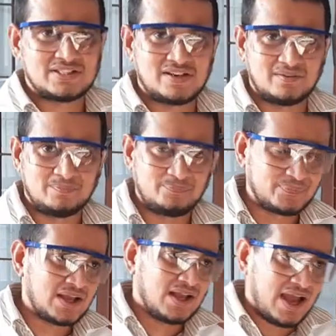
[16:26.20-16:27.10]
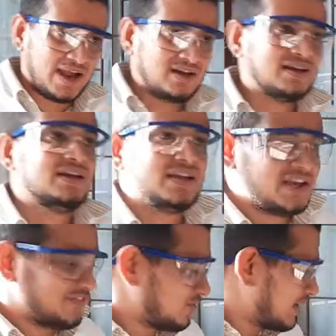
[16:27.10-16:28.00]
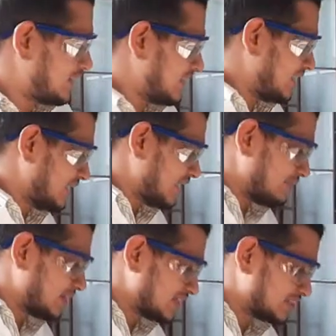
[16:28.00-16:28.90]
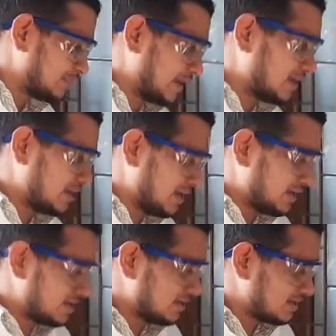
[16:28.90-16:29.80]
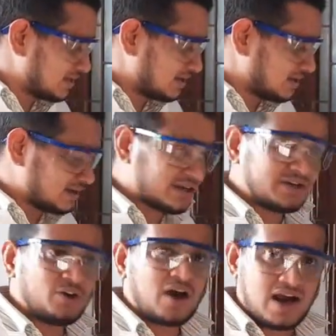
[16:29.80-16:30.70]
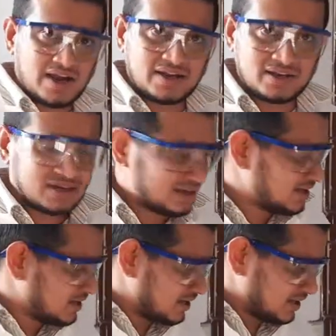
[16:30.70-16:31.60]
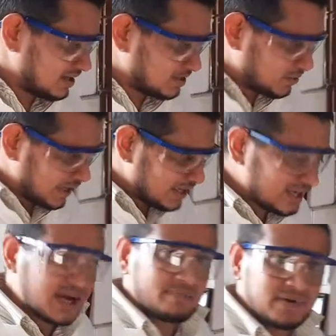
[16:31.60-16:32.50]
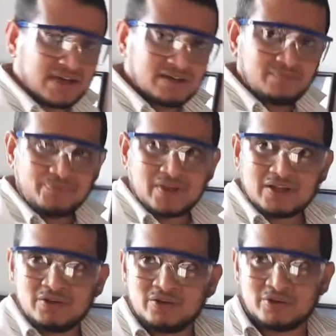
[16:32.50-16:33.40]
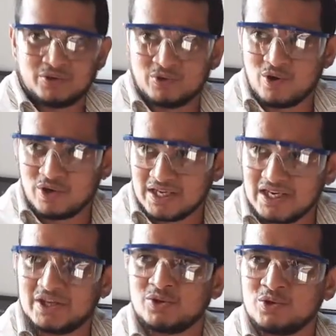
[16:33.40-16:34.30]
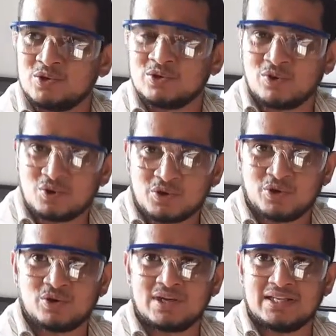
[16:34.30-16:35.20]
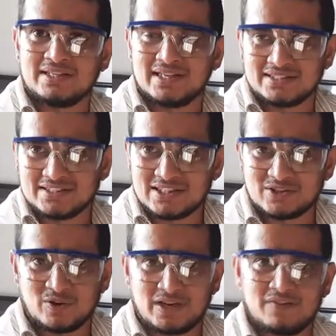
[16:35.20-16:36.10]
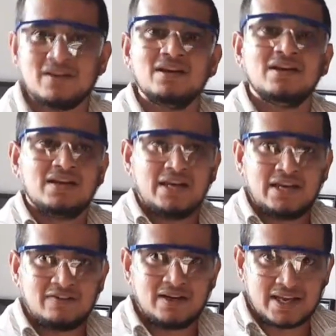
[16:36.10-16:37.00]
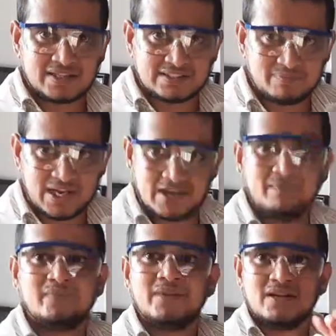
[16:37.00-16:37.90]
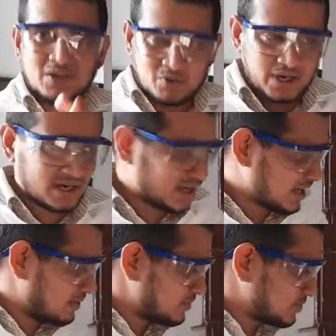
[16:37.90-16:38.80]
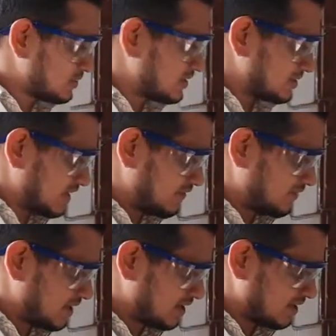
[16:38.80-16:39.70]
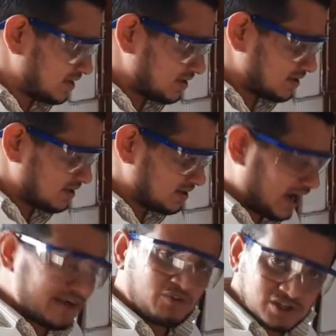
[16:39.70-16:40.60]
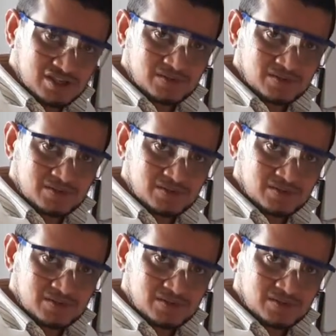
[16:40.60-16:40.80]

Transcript: shower. And if you get any chemical spill in your eye, quickly come here. You don't need to talk to your teaching assistant or anyone. It will take some time. Quickly come to the safety eye wash